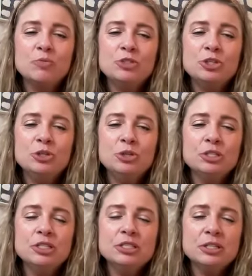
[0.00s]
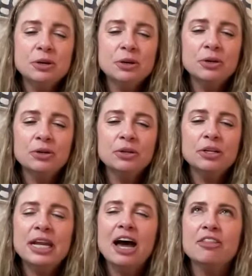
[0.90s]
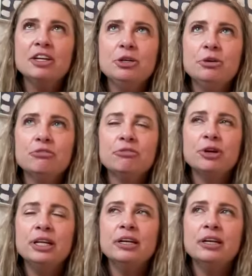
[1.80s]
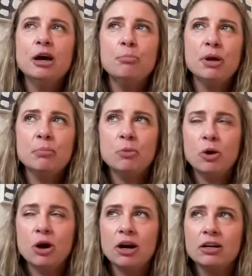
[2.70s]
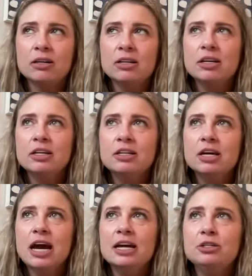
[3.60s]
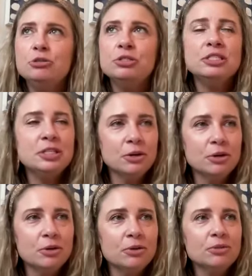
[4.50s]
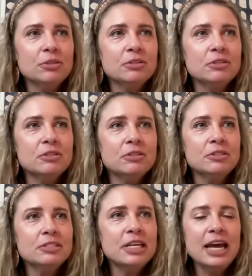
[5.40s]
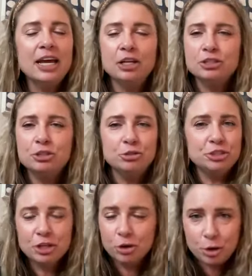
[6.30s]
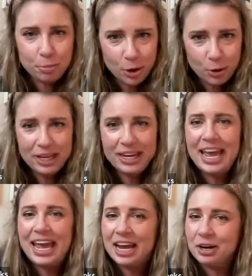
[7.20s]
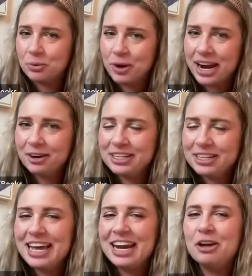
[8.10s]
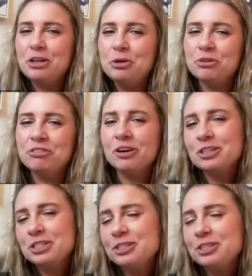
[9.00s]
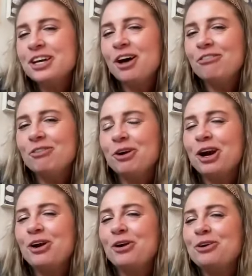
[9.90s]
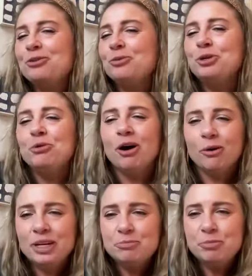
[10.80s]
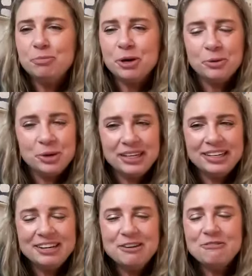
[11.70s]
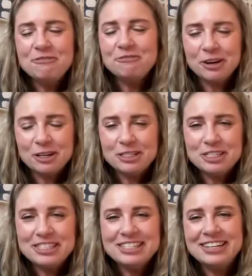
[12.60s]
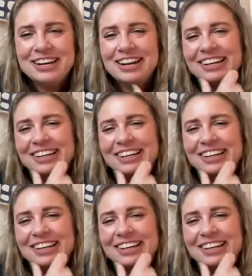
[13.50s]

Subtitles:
do you still, now that you have written a memoir, you still say you still are a poet and a writer? Is that how you refer to yourself, or will you always be poet first? And